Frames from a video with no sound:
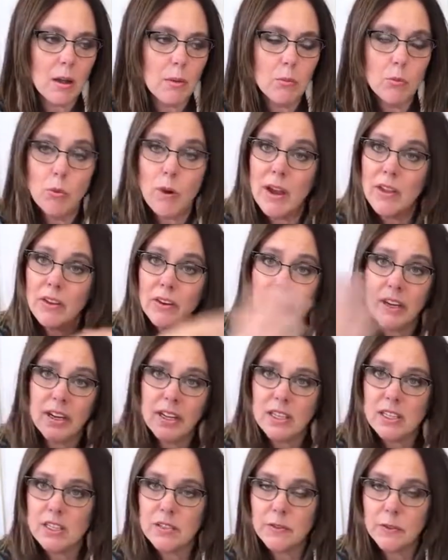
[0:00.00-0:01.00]
whether it
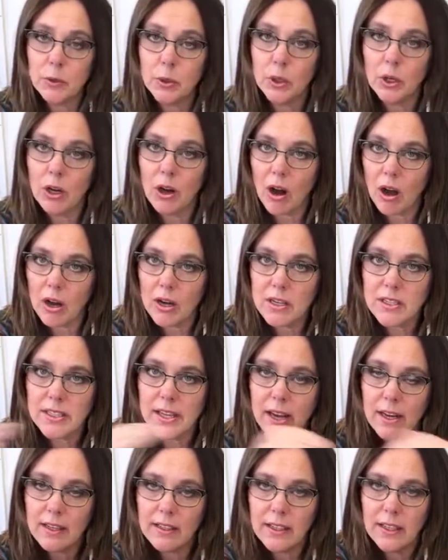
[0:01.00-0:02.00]
is for art
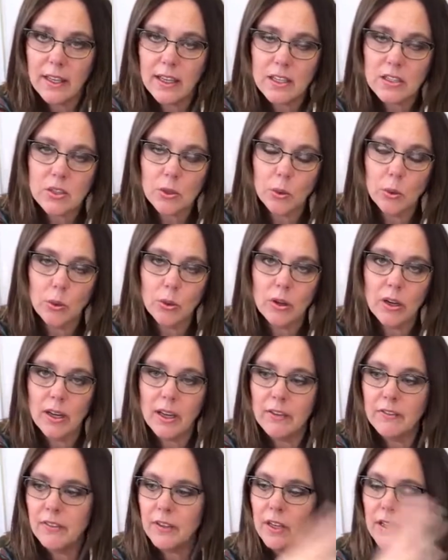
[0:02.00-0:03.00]
techniques or
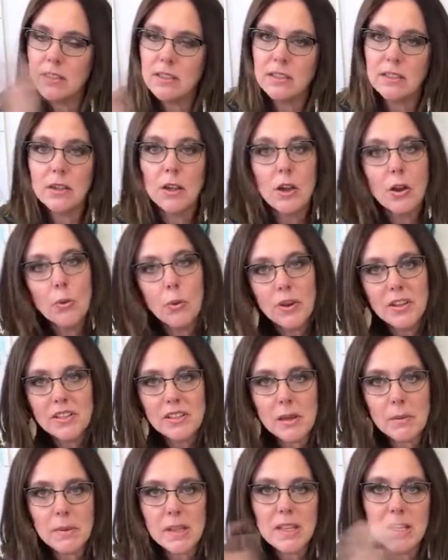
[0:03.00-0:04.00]
if it is with
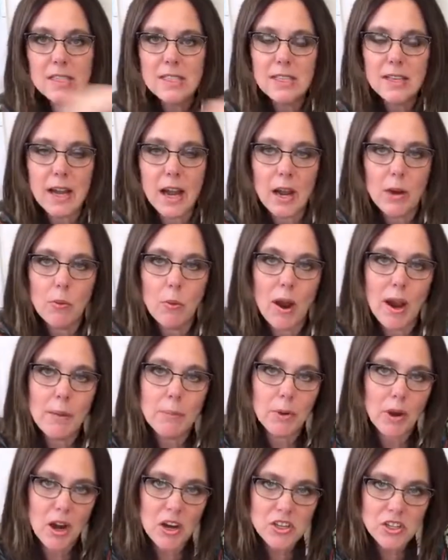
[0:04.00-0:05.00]
some of the DIY
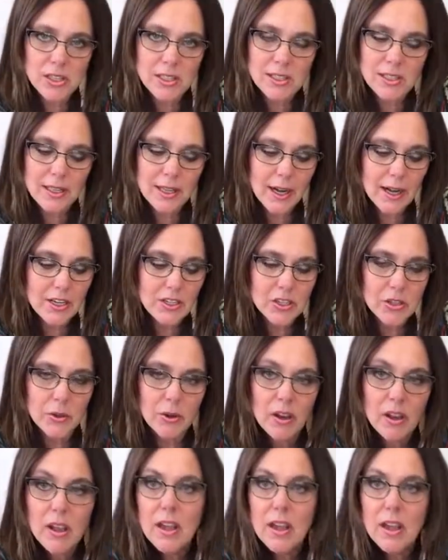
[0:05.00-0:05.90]
projects that I do,